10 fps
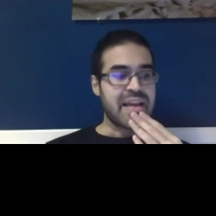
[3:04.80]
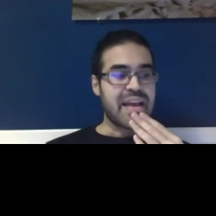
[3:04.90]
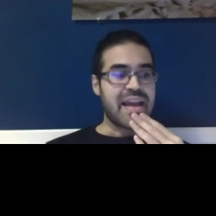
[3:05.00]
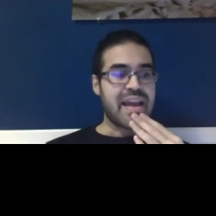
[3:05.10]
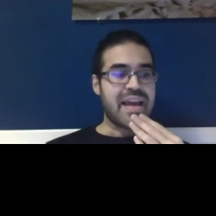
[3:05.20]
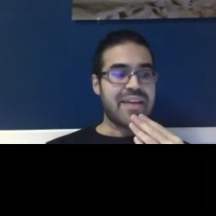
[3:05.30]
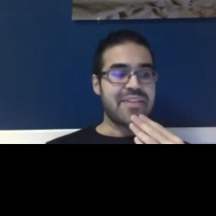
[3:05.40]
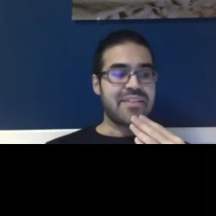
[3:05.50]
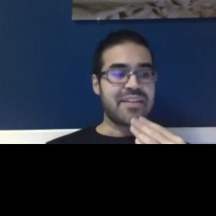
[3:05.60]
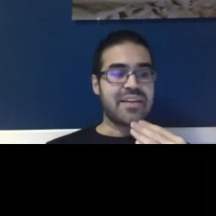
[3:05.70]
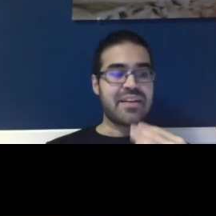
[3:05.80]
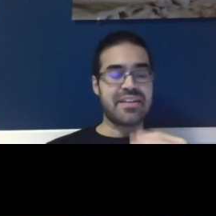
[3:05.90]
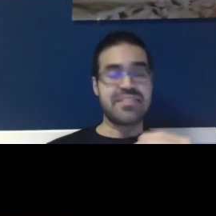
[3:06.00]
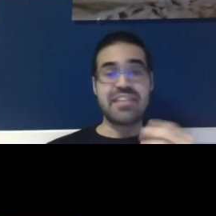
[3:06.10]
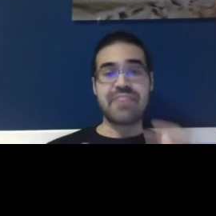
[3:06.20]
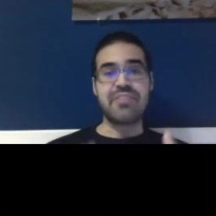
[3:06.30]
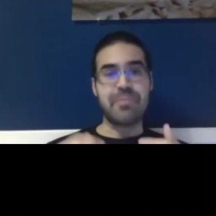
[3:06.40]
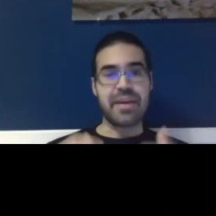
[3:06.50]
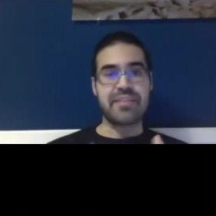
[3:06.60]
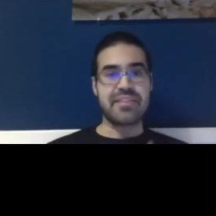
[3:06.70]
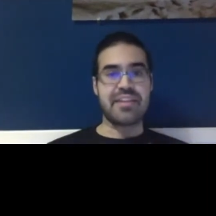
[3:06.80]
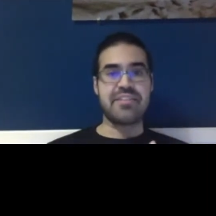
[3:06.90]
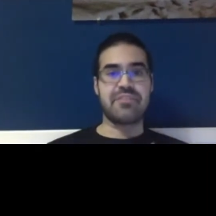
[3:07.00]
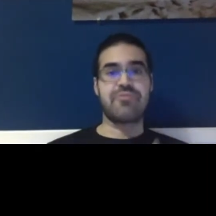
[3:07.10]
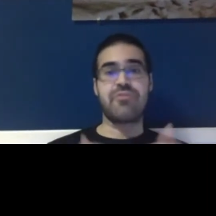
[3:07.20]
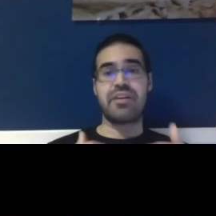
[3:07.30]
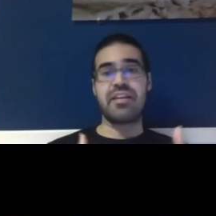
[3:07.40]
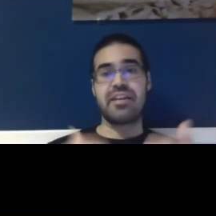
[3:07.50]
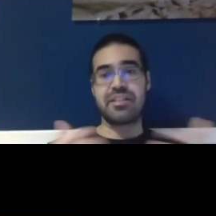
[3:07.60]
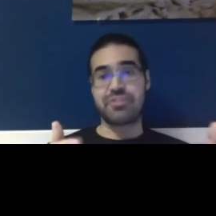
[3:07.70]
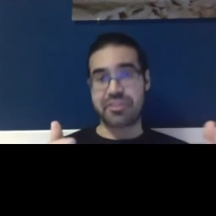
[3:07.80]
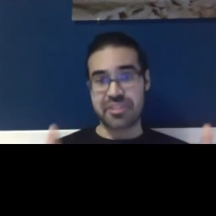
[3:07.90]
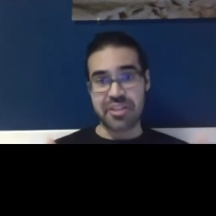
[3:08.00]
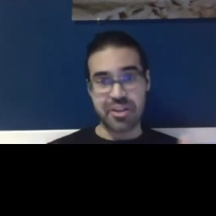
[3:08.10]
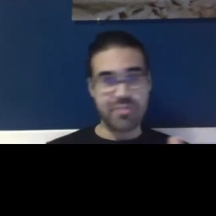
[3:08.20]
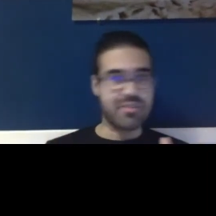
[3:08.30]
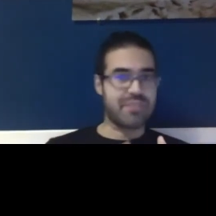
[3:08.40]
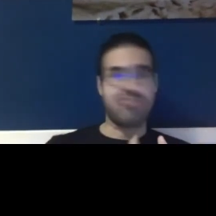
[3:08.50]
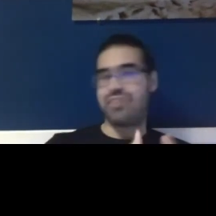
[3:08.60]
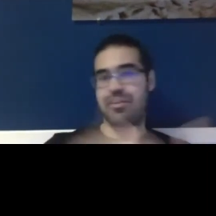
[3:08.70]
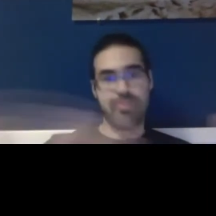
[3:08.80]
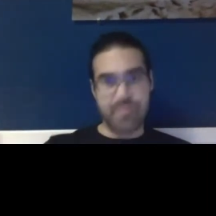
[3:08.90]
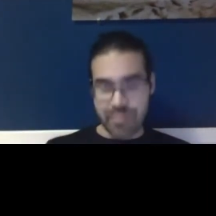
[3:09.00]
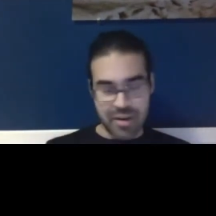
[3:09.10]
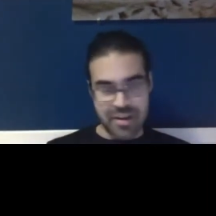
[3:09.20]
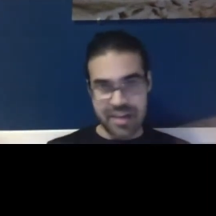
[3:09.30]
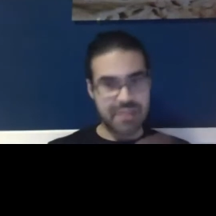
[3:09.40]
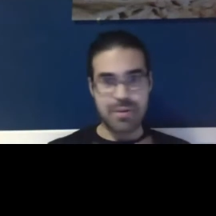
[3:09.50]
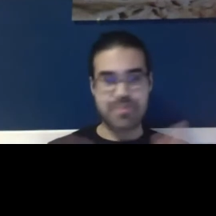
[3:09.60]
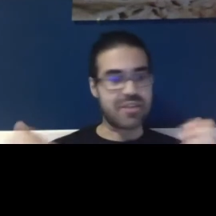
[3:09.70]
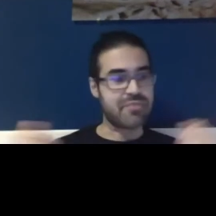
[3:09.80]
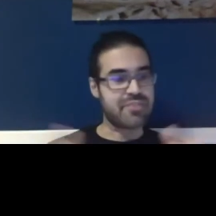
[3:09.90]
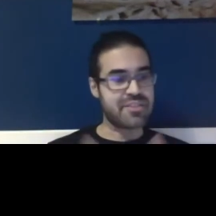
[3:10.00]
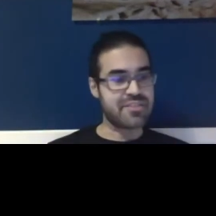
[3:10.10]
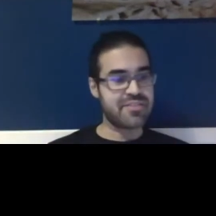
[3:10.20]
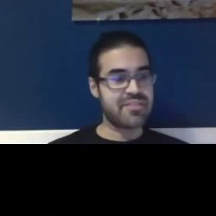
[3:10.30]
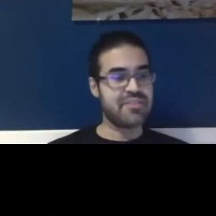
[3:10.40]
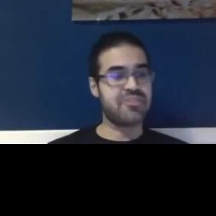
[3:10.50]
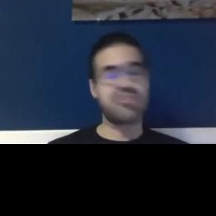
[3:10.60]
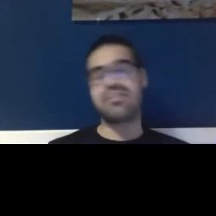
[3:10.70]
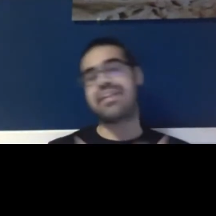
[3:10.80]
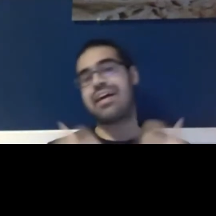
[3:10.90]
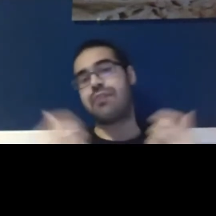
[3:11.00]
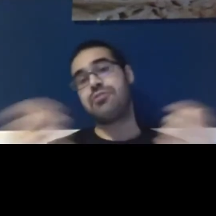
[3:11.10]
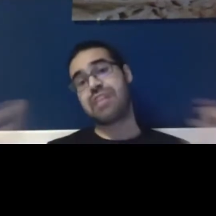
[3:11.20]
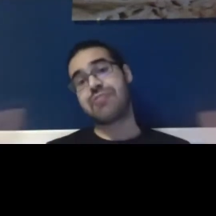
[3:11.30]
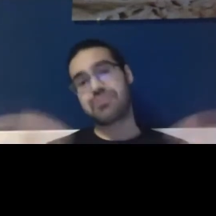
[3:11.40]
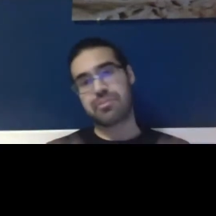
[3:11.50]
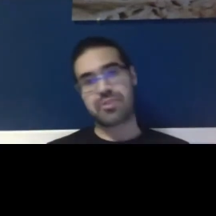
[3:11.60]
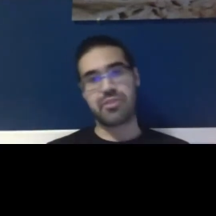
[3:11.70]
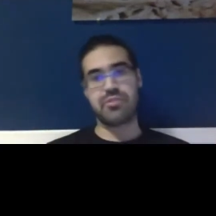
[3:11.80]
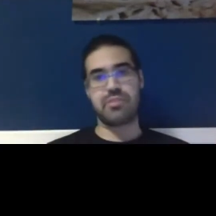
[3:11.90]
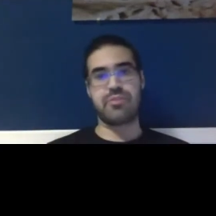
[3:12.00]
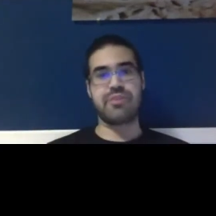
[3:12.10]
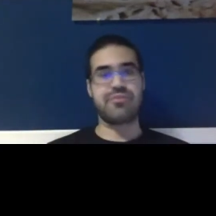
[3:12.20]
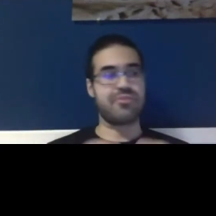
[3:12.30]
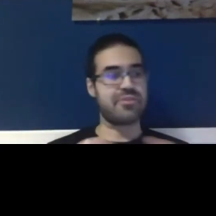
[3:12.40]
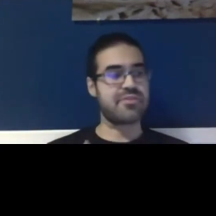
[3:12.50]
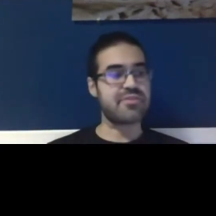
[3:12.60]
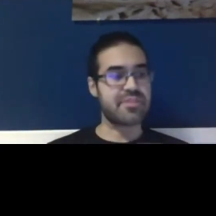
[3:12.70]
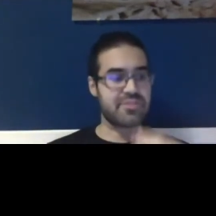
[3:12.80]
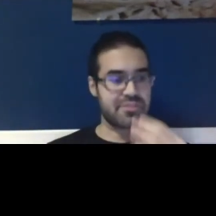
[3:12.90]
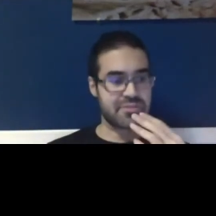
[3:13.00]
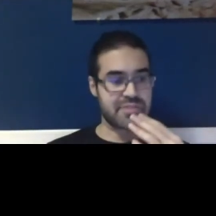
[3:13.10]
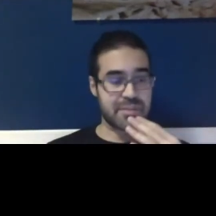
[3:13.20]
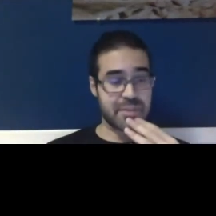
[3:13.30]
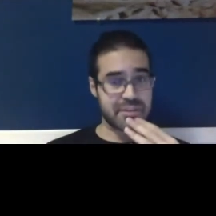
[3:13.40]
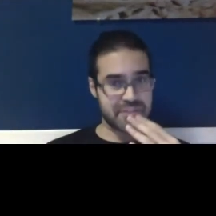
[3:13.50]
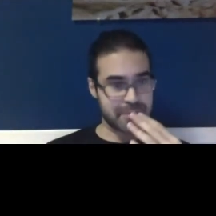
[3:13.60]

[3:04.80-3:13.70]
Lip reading: And its safety makes it ideal for running untrusted code that you find on any website you visit, just like how JavaScript code in the browser is also sandboxed.